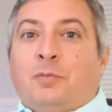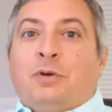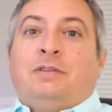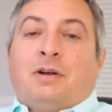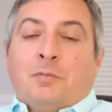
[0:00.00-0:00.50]

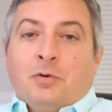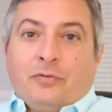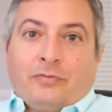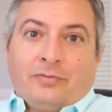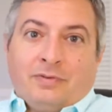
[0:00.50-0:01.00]
We did our
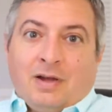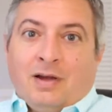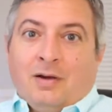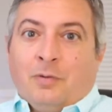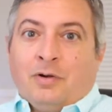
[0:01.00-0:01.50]
move.
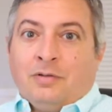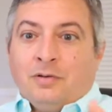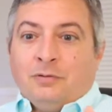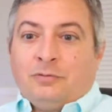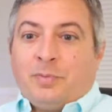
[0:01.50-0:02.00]
We're in
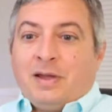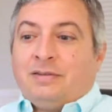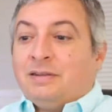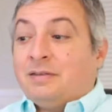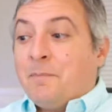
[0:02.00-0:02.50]
the new
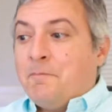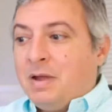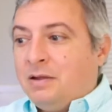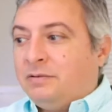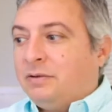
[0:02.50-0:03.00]
space. It's
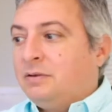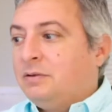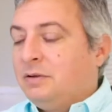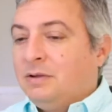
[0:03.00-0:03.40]
amazing.